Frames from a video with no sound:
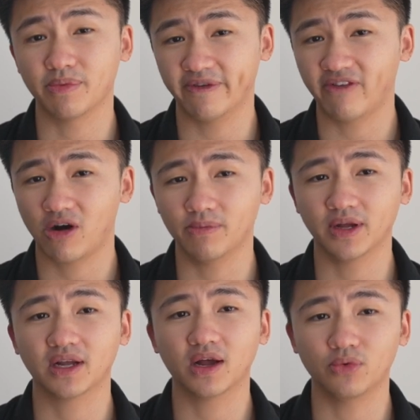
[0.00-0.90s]

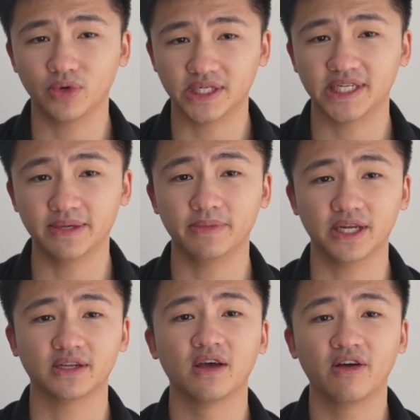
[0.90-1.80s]
environment can redeem
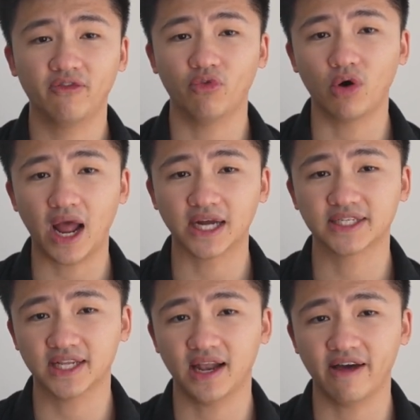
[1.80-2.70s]
it for
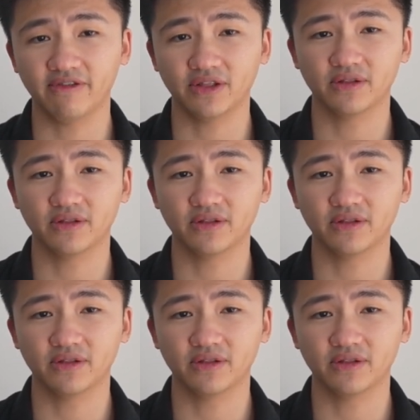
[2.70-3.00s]
X11.